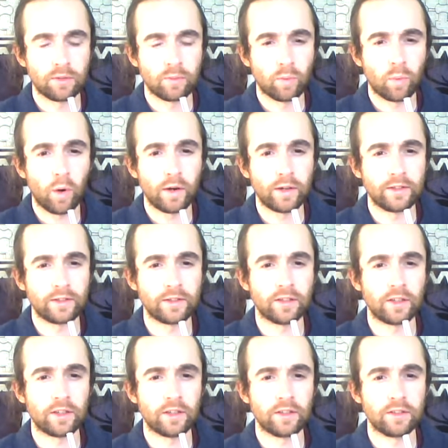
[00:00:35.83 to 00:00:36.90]
What is
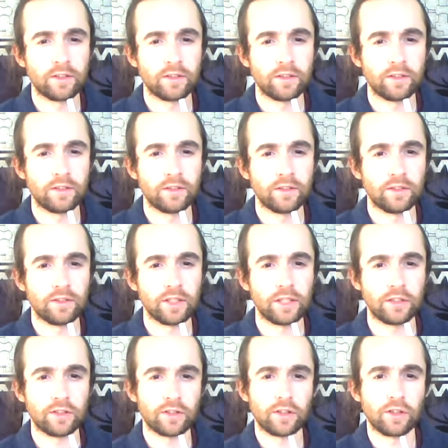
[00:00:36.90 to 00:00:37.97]
the
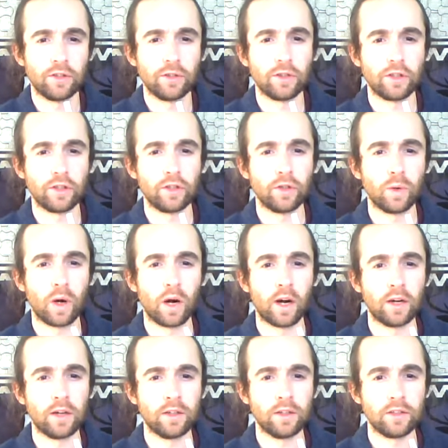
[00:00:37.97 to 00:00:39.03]
teaching you that you
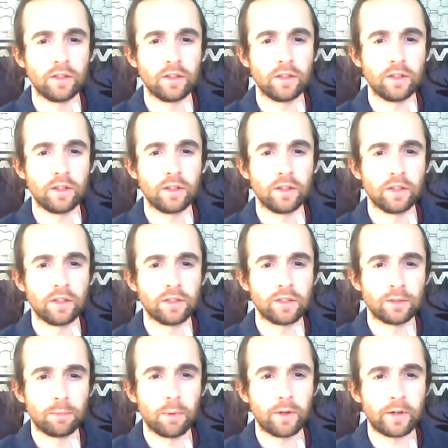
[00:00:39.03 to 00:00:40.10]
are
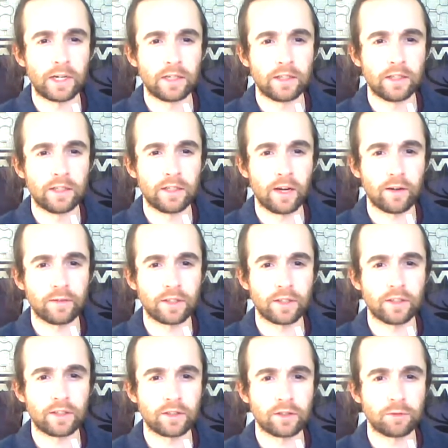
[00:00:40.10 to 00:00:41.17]
spirit, having
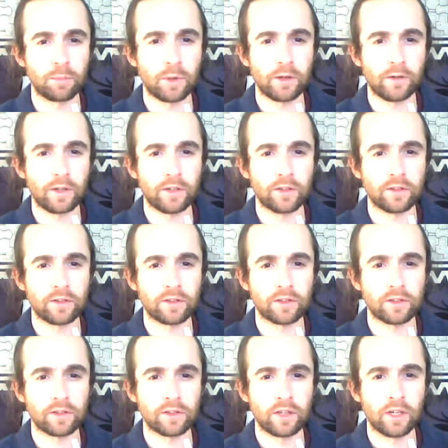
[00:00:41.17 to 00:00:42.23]
an
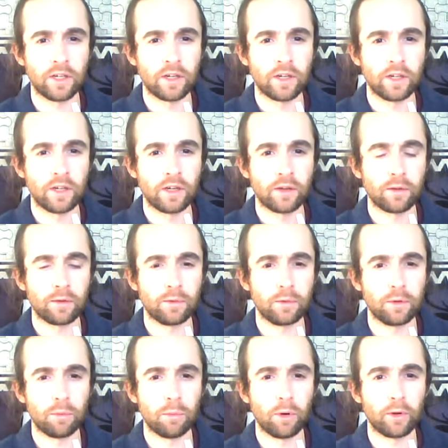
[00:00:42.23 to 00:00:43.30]
experience
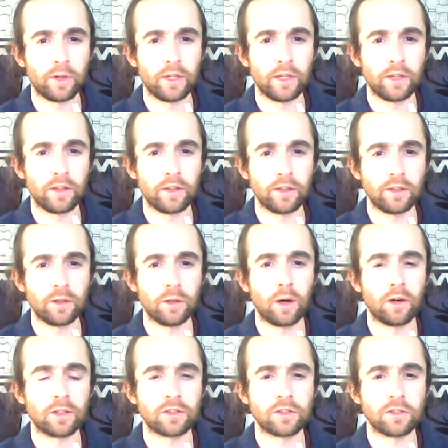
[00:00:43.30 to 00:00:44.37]
through the body, that you
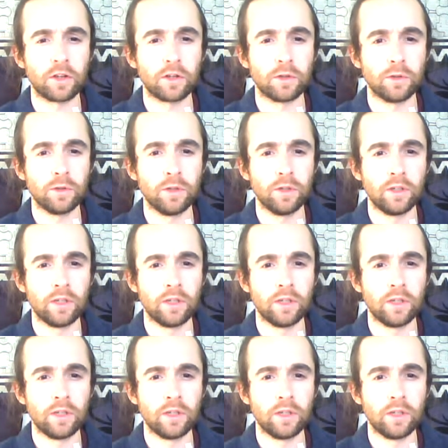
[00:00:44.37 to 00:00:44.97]
are a soul